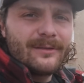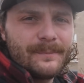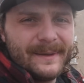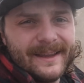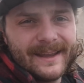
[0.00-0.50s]
to
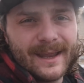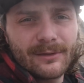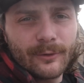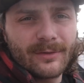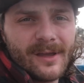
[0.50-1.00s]
be
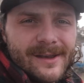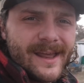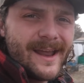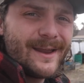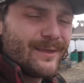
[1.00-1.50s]
Easter
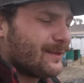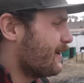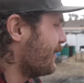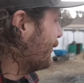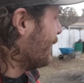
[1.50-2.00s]
Sunday, so